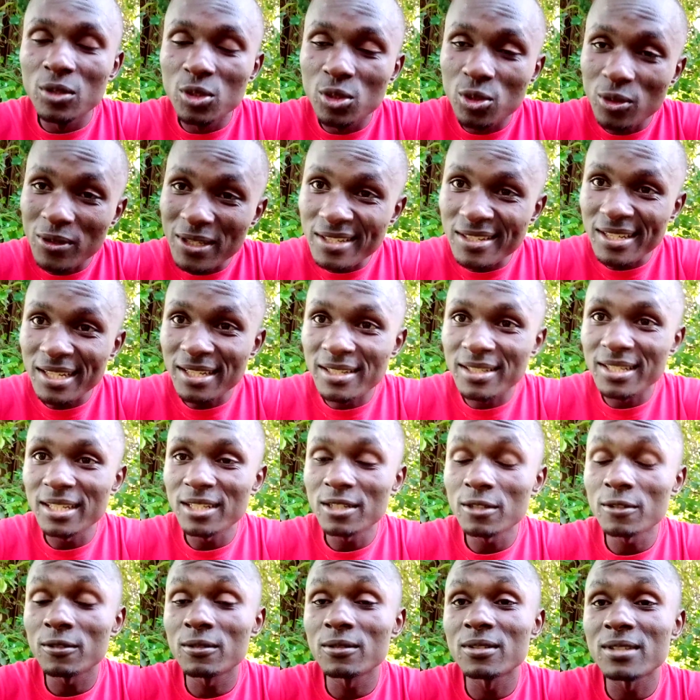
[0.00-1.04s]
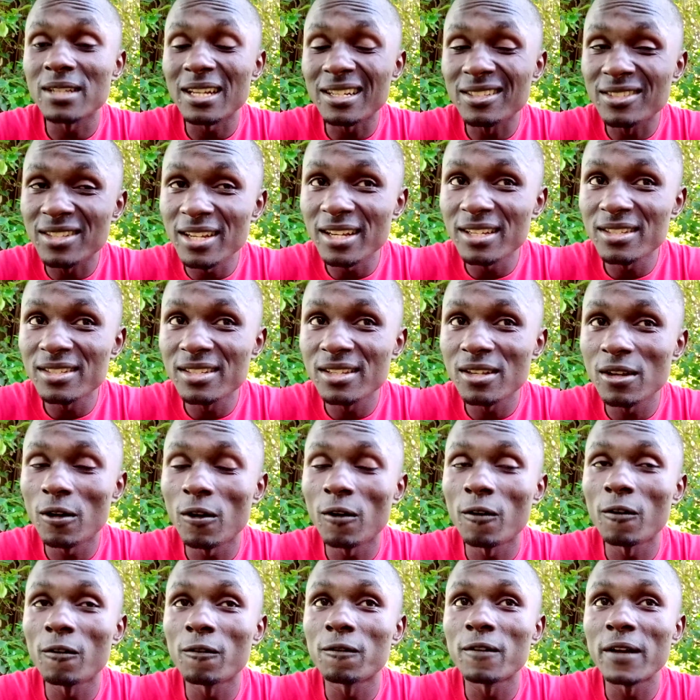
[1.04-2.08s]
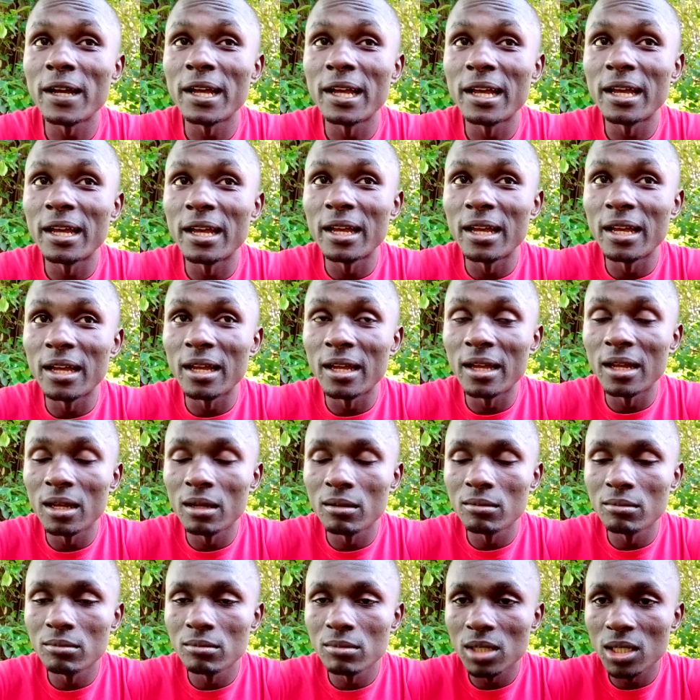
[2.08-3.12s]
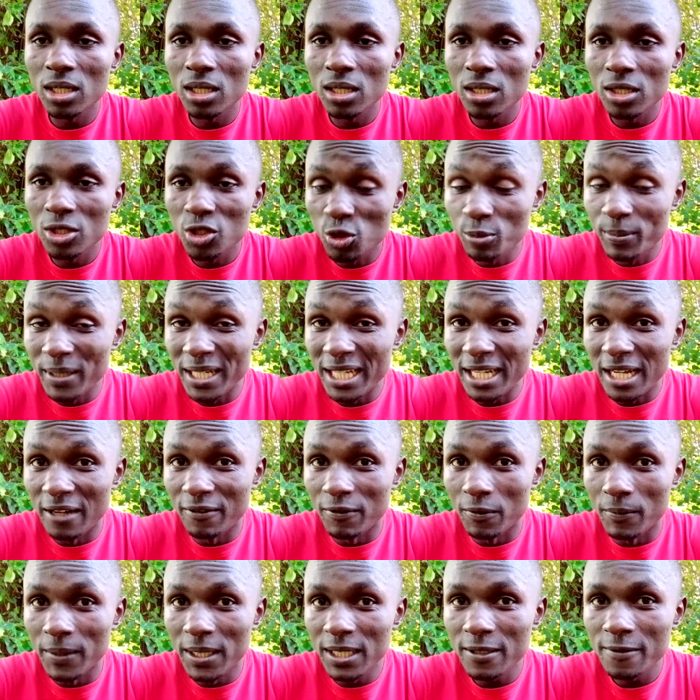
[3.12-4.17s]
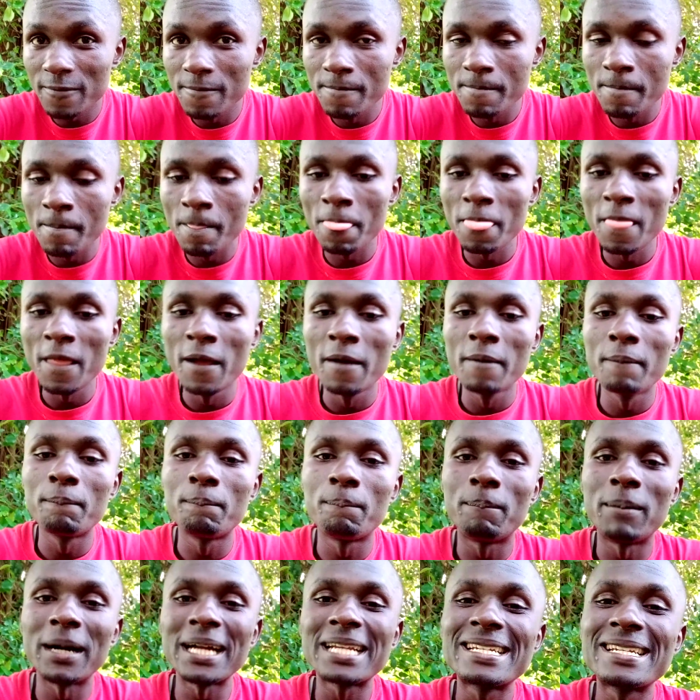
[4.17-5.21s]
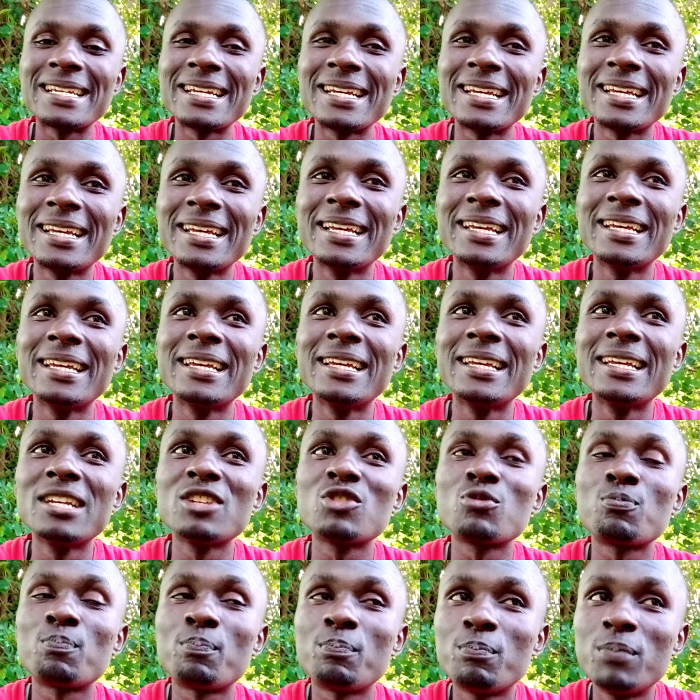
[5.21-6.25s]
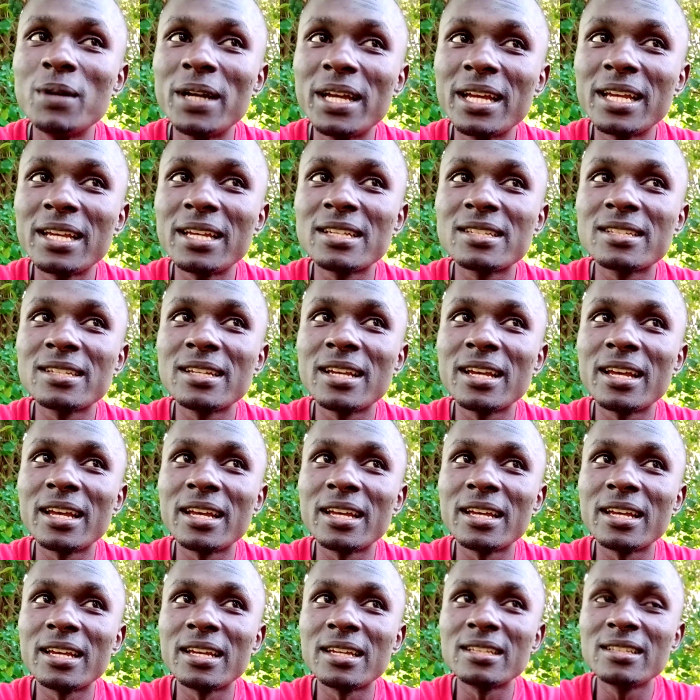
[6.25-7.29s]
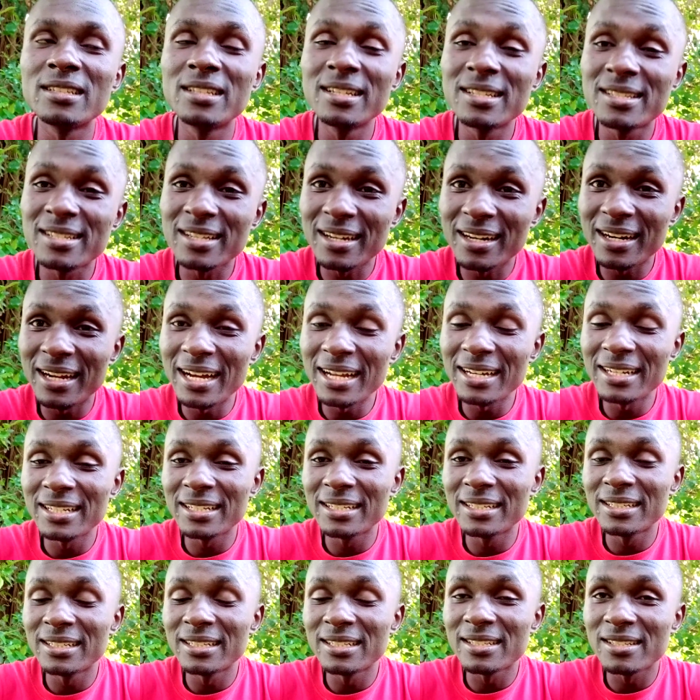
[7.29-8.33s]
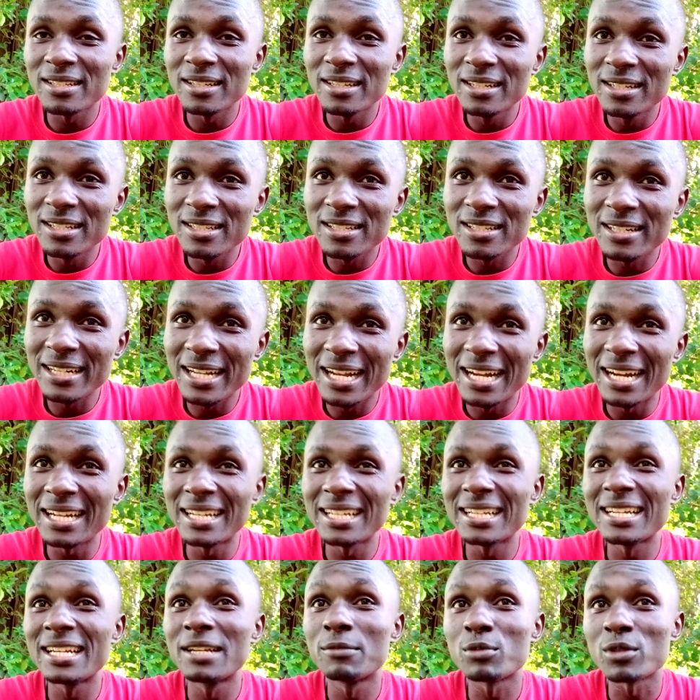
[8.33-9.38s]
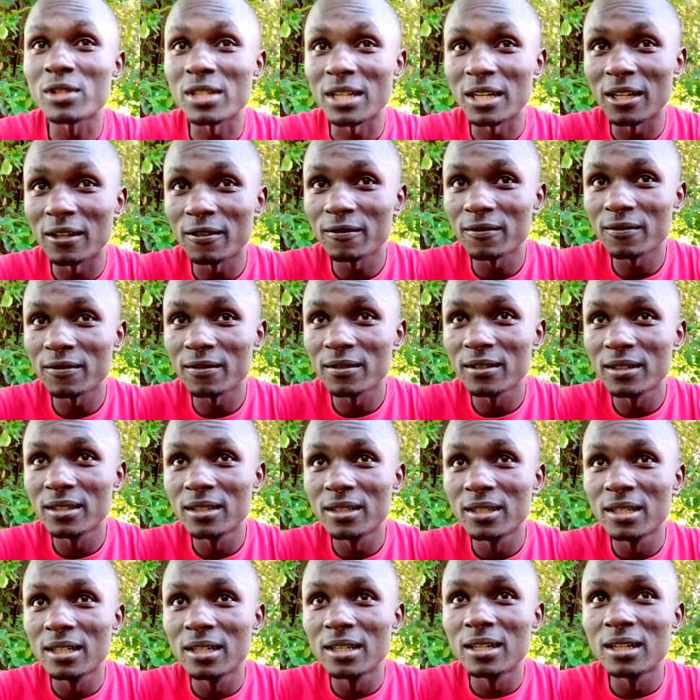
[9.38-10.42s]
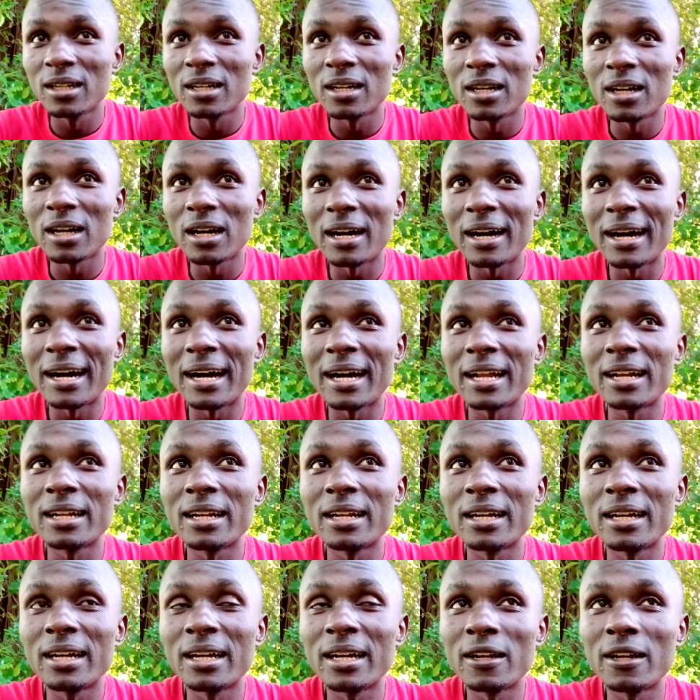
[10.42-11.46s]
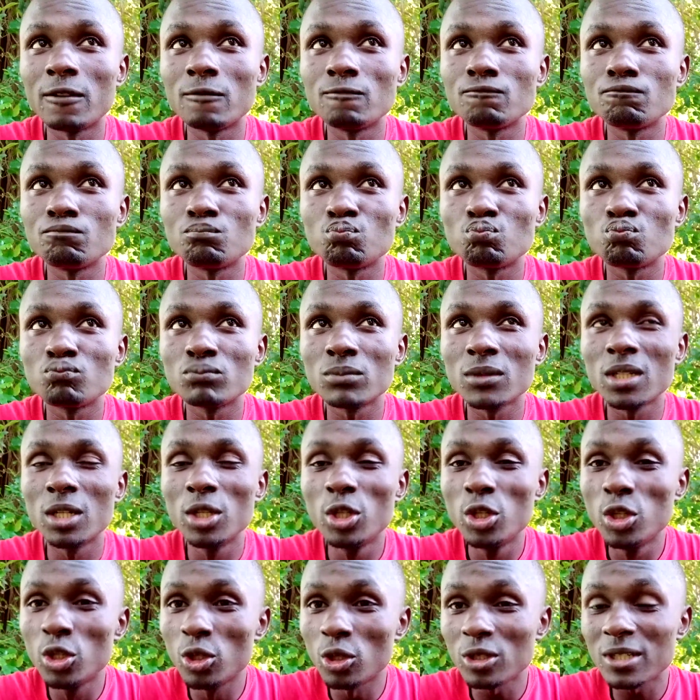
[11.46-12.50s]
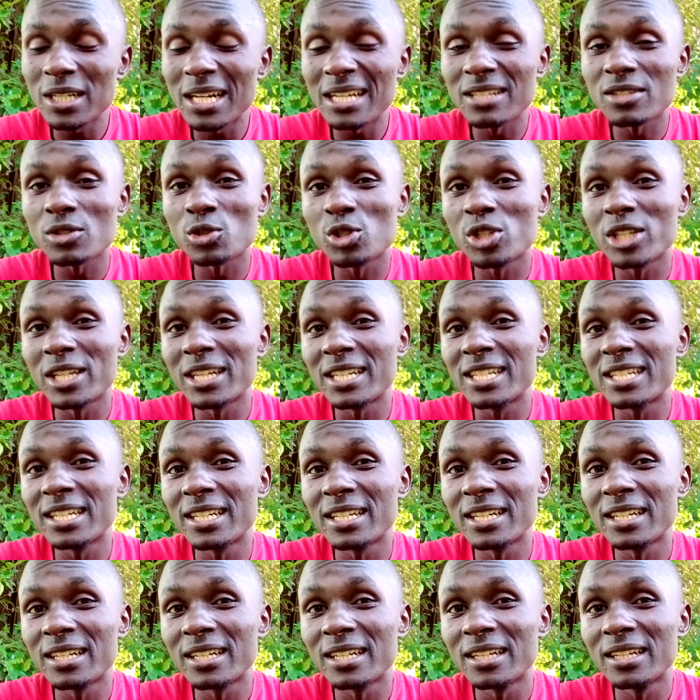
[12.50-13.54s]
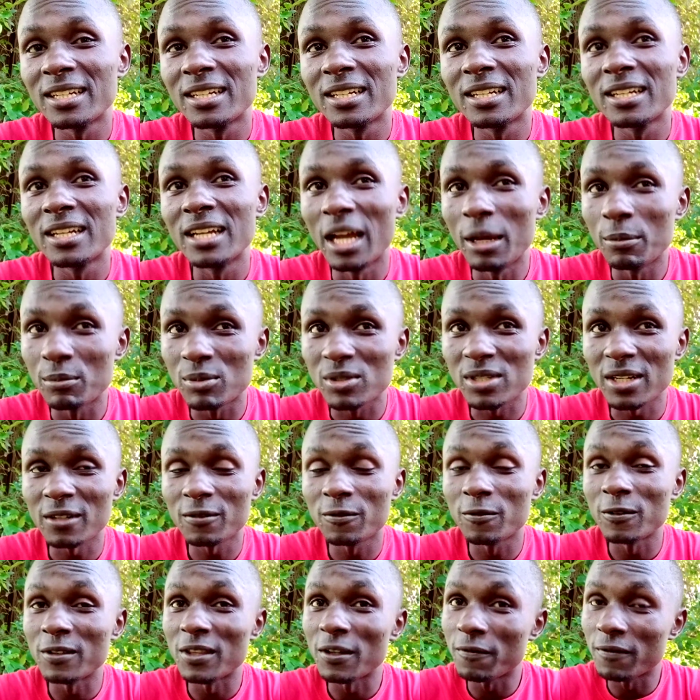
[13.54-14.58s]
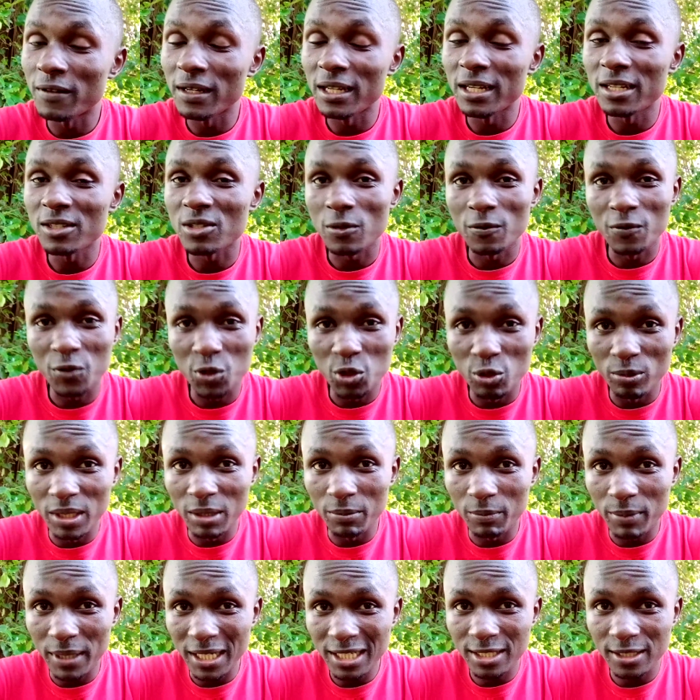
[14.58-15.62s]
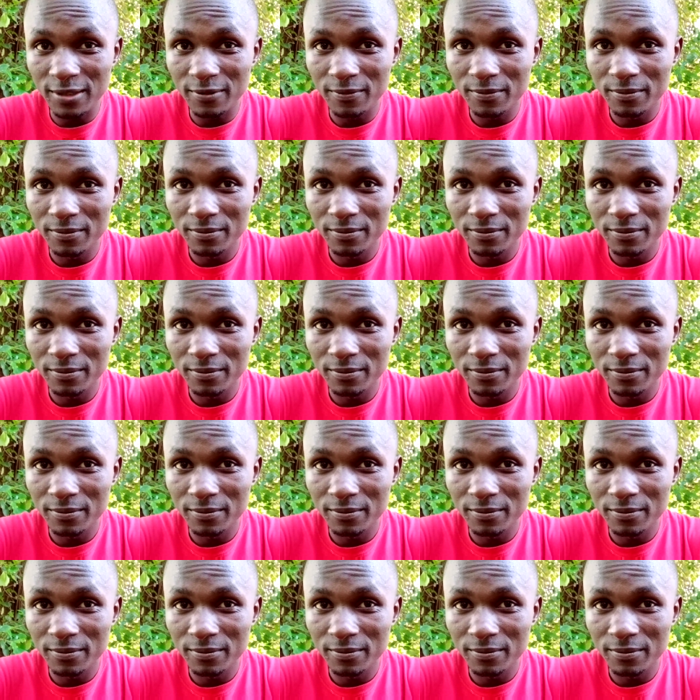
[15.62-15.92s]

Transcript: to the success, success of a uh, Jubilee government, but is, is, uh, is disregarding himself and um, not associating himself with the failures of Jubilee Party.